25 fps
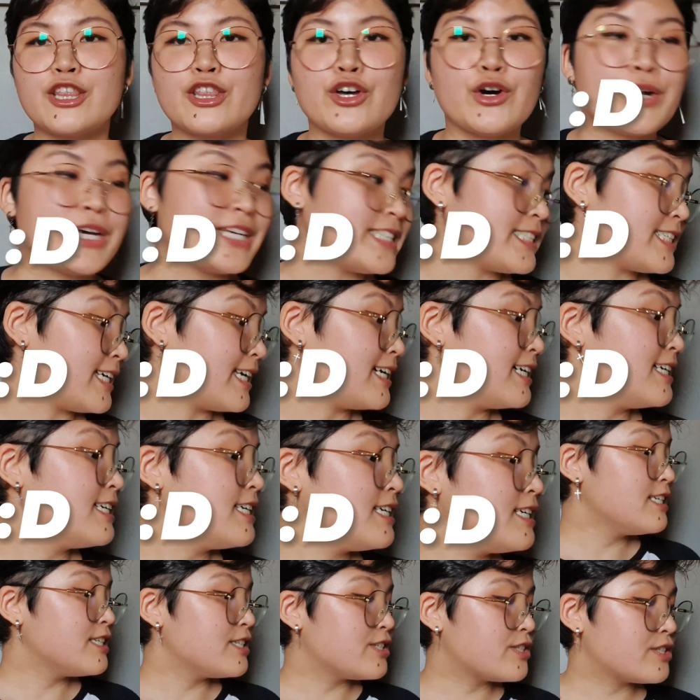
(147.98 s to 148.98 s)
No idea.
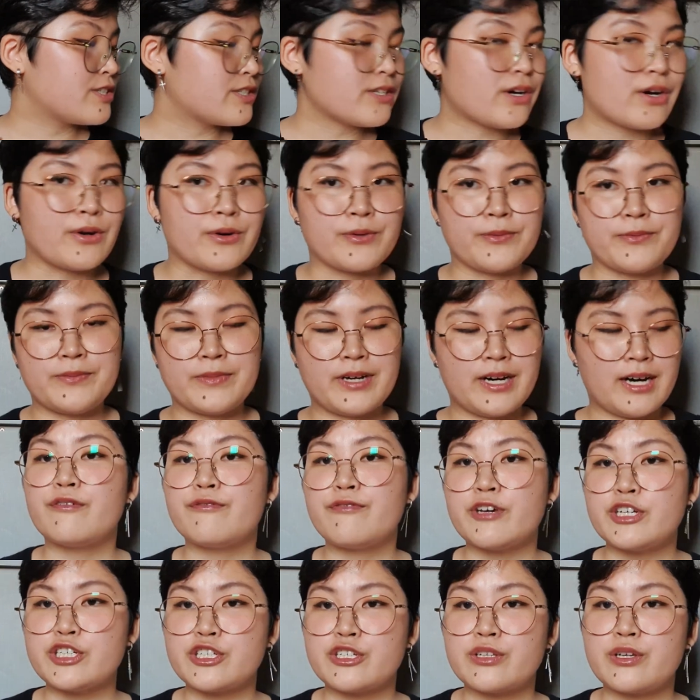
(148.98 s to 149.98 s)
So the
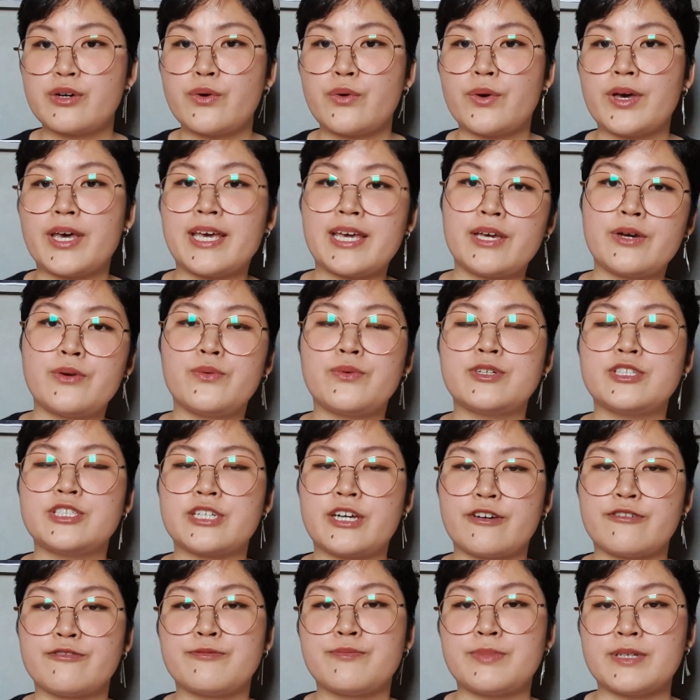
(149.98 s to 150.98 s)
conventional way
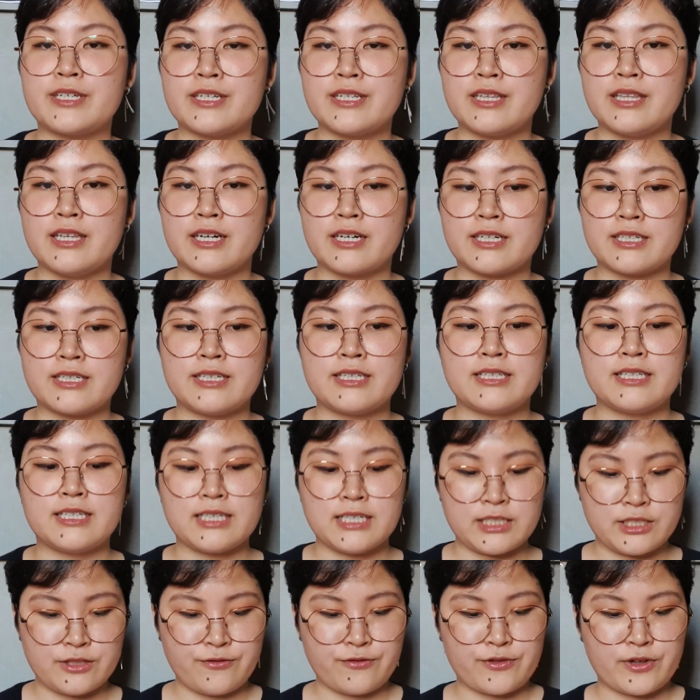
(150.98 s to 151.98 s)
which I've been
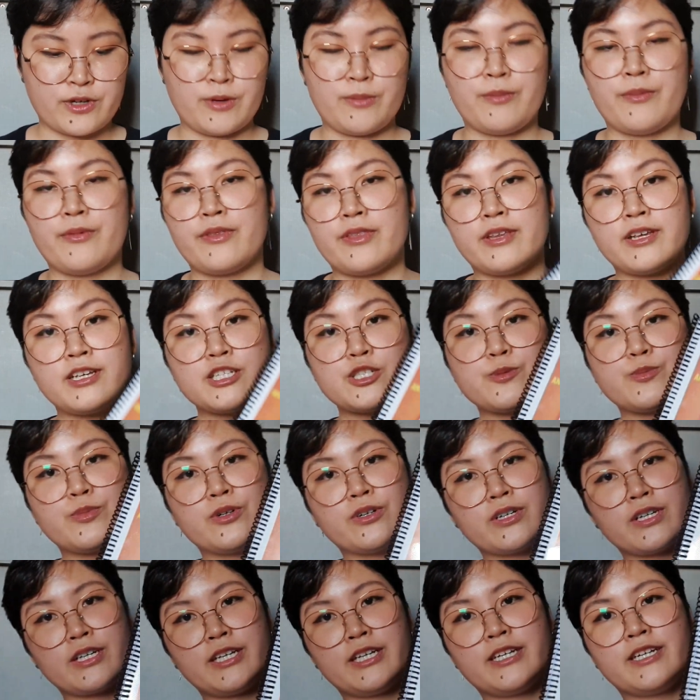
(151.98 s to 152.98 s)
learning is from this
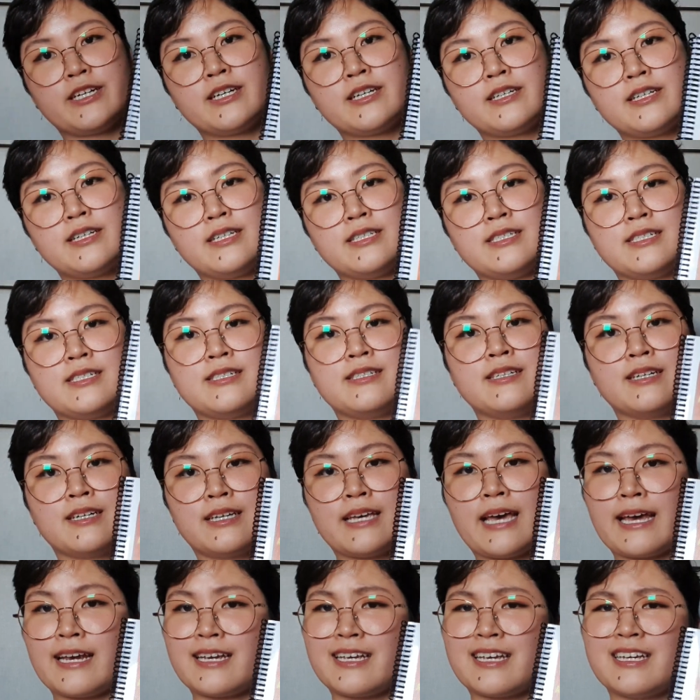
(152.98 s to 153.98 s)
book here, is the
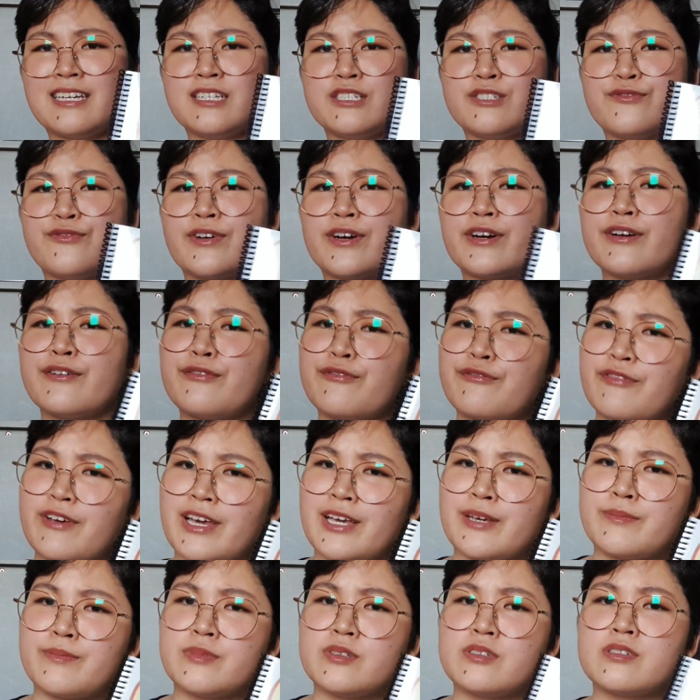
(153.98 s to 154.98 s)
Genki. It's very
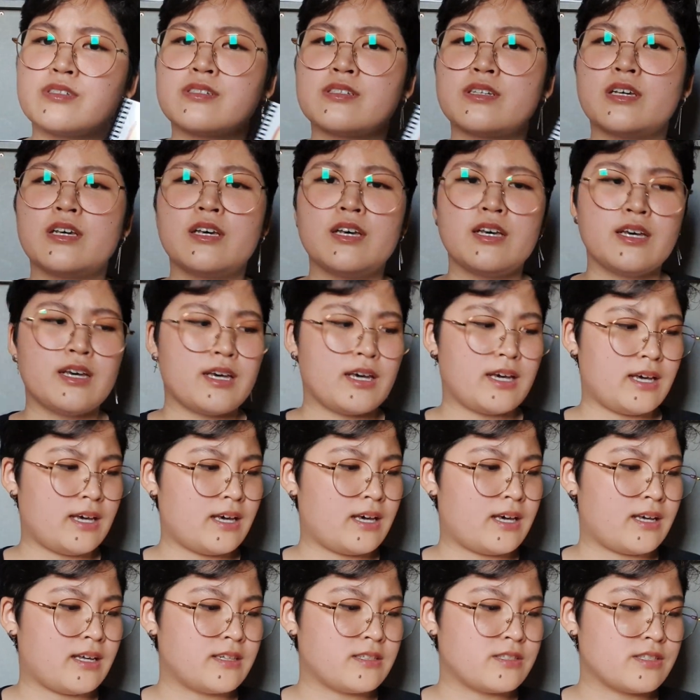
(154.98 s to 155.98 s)
famous
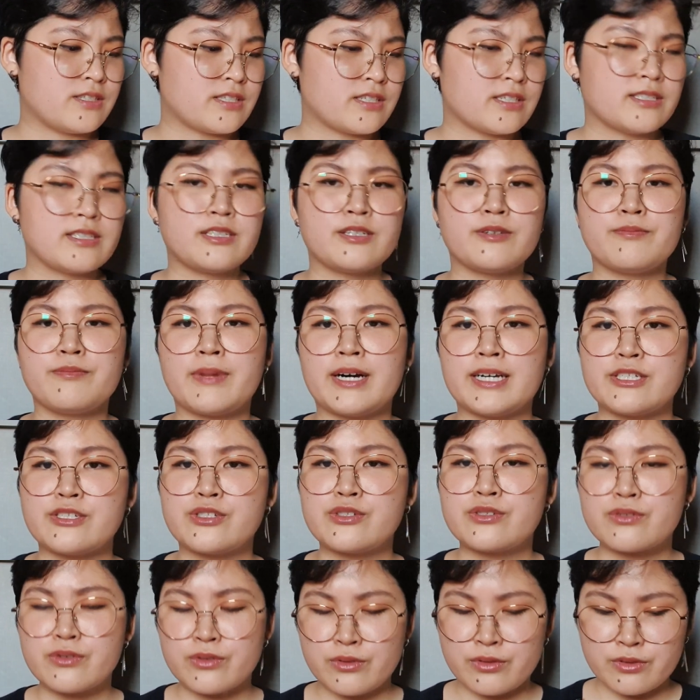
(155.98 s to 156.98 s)
and something my
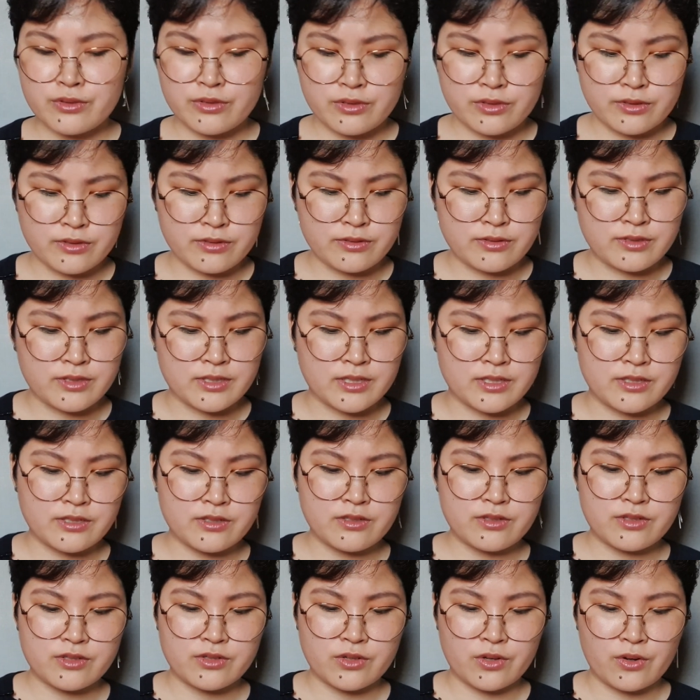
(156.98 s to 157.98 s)
school
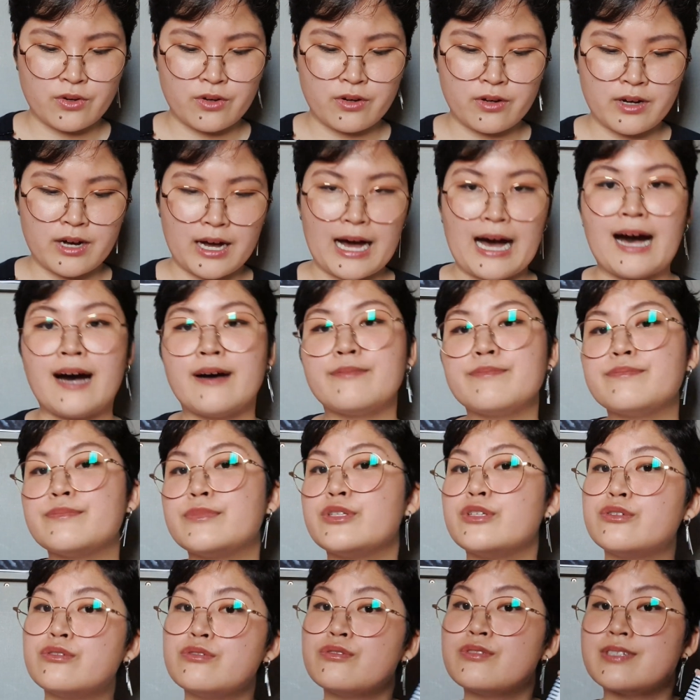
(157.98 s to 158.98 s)
uses, so
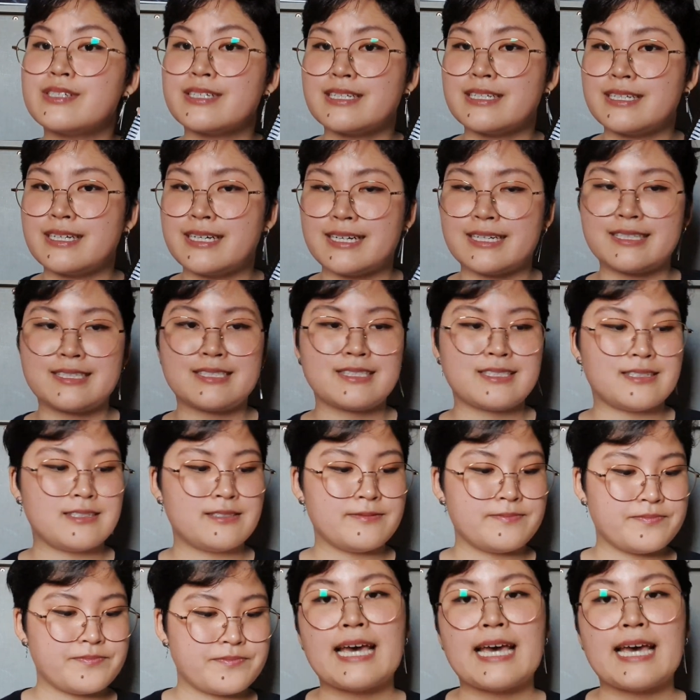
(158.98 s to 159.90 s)
I'm using it.